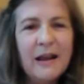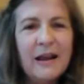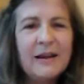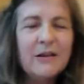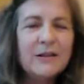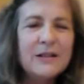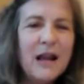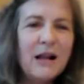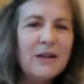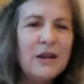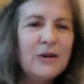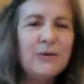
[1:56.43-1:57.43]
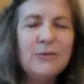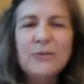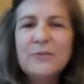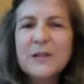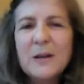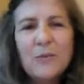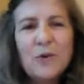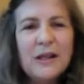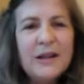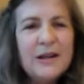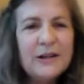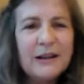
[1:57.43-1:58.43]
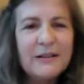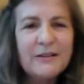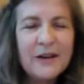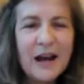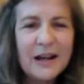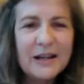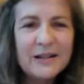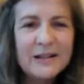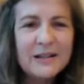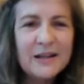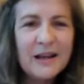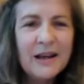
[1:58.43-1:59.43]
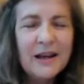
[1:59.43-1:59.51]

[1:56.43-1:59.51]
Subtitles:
and it'll tell you some really good advice.